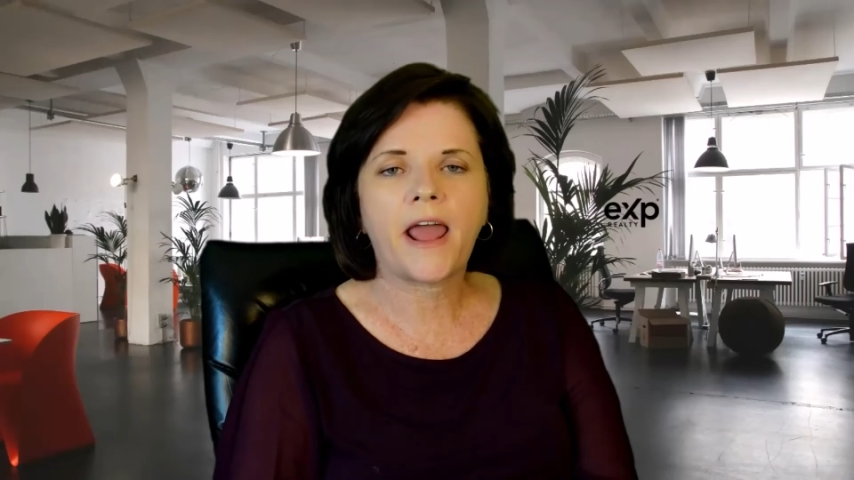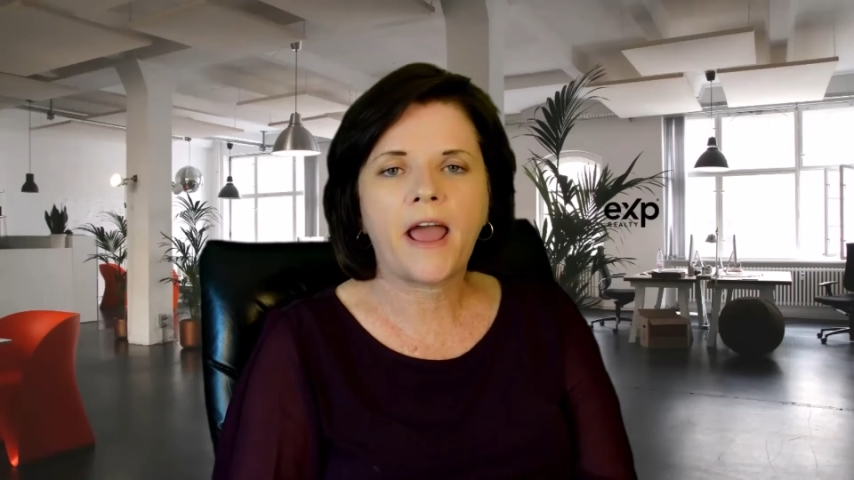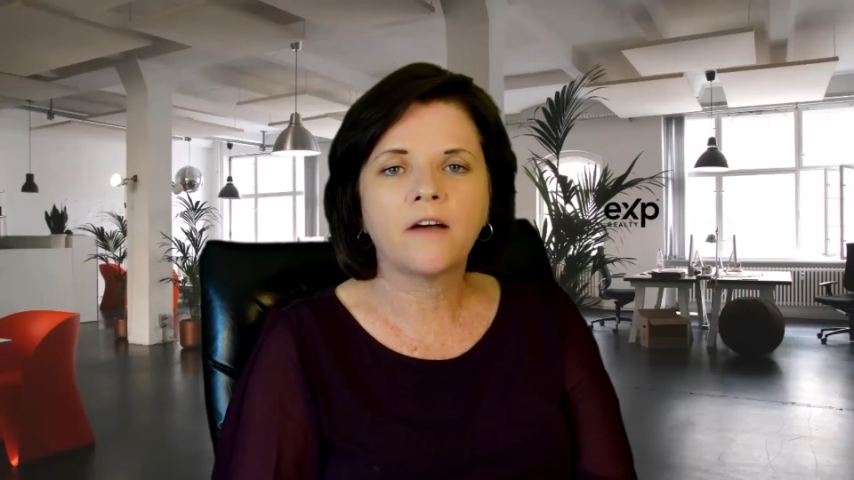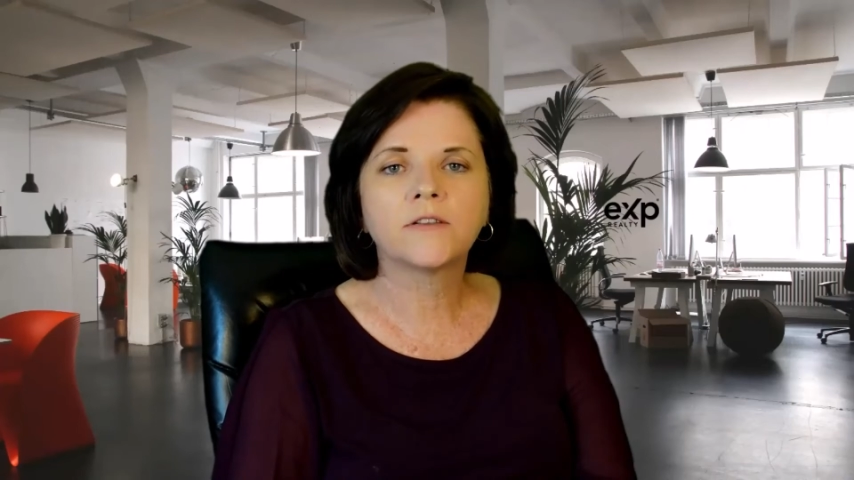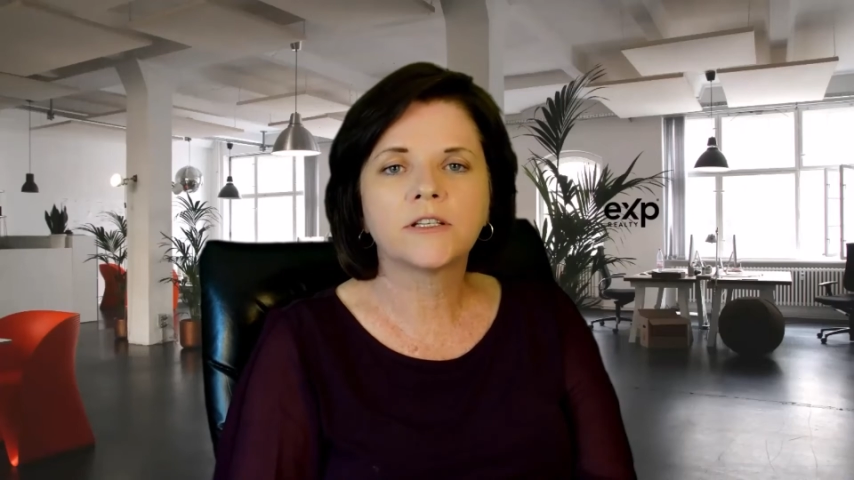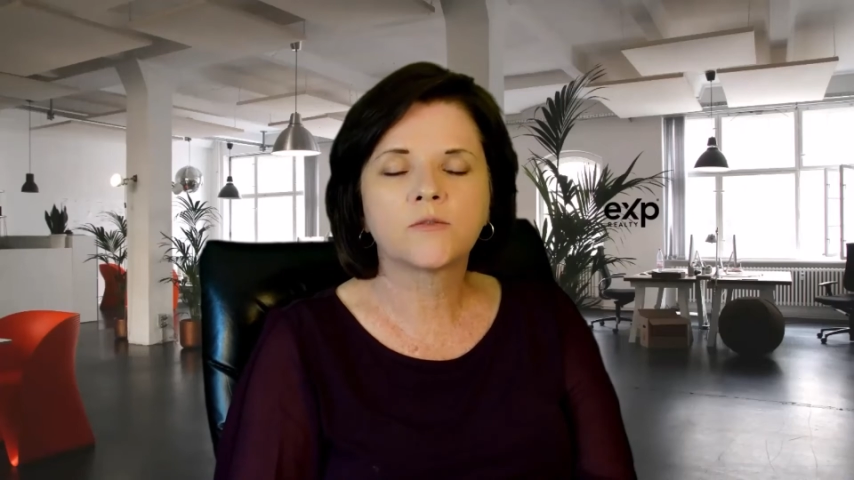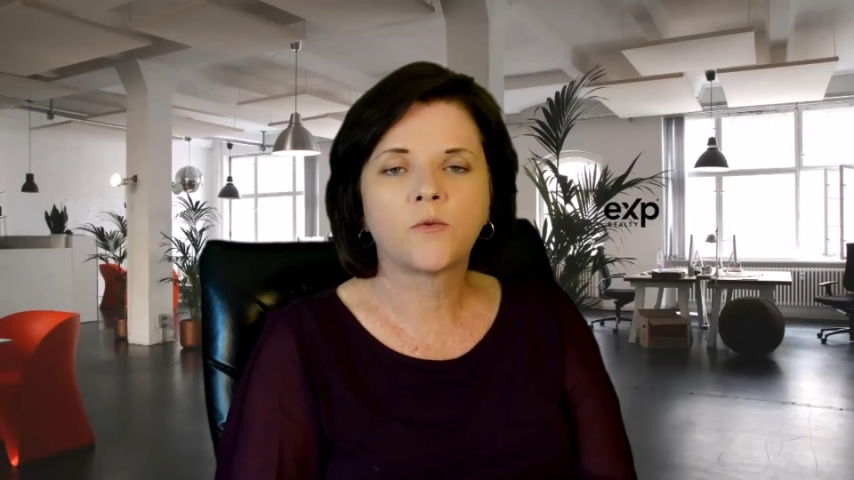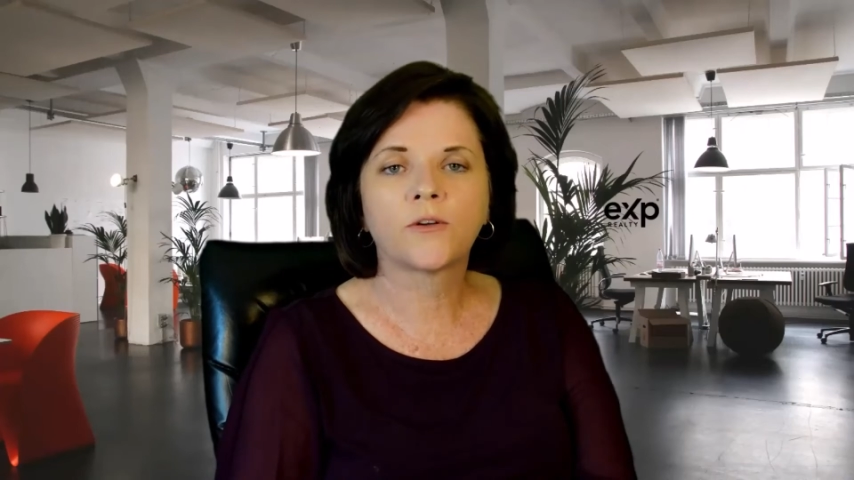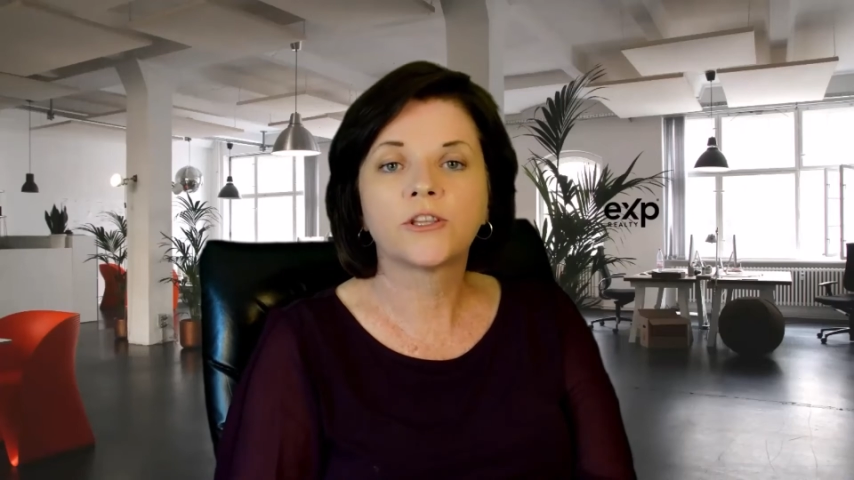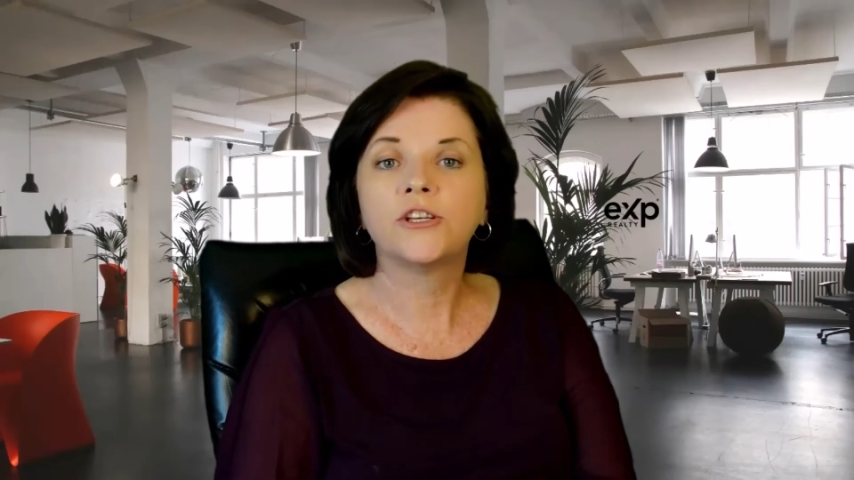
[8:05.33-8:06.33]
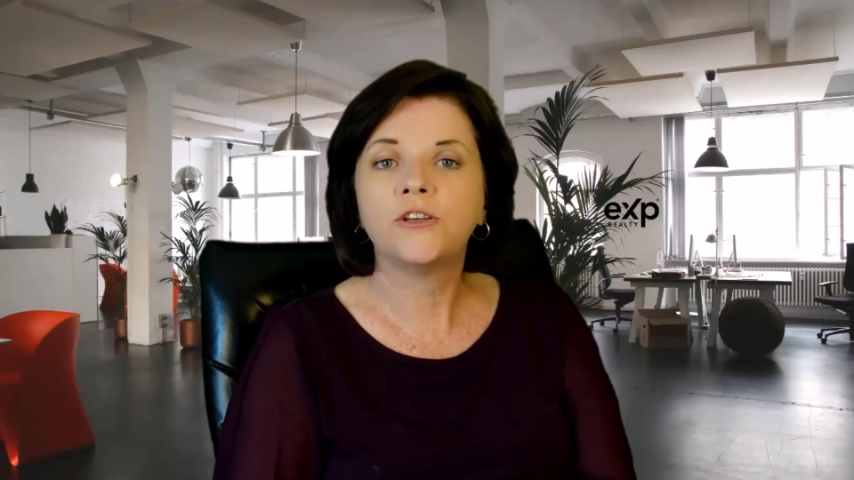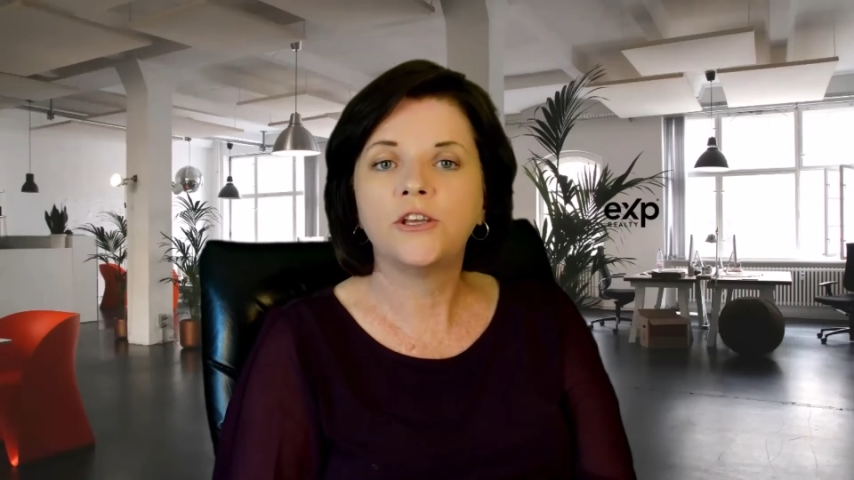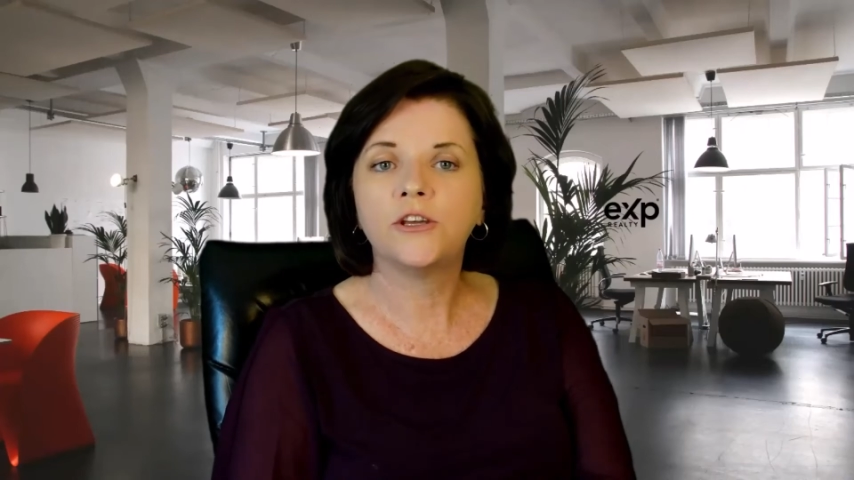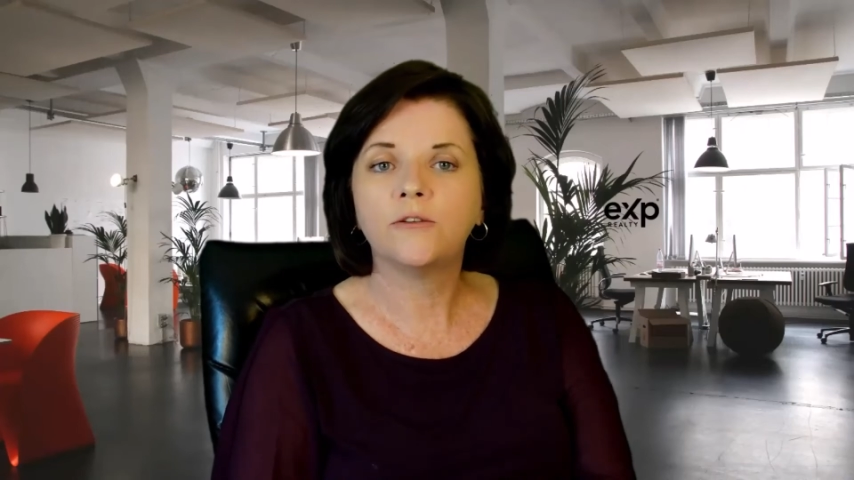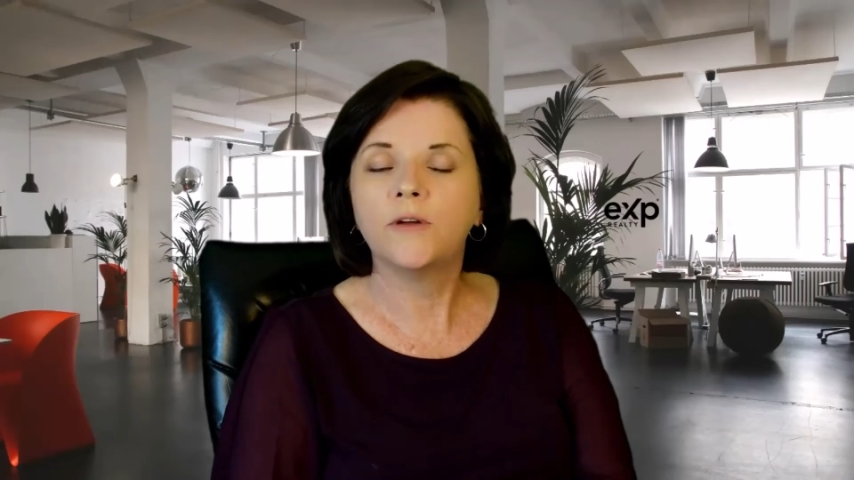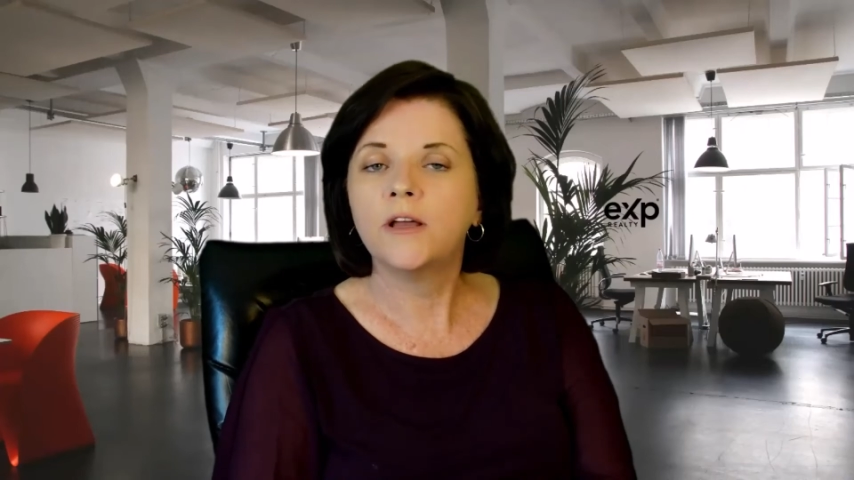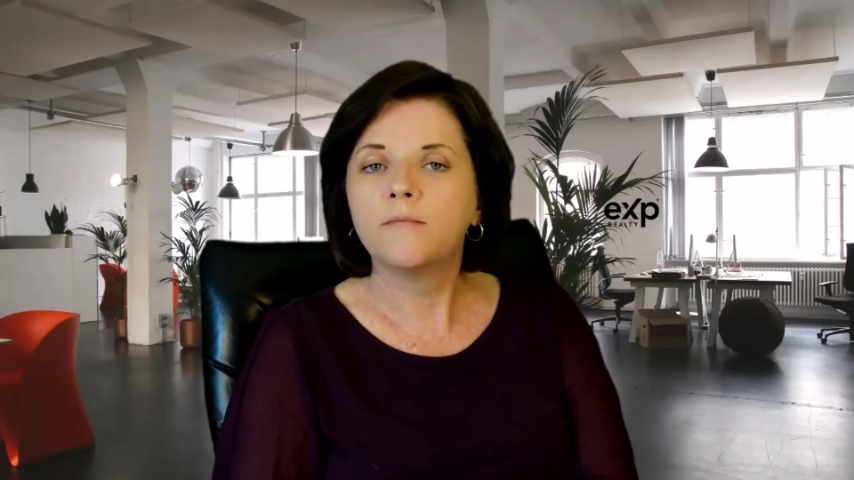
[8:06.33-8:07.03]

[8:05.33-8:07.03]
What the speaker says: house is worth to you,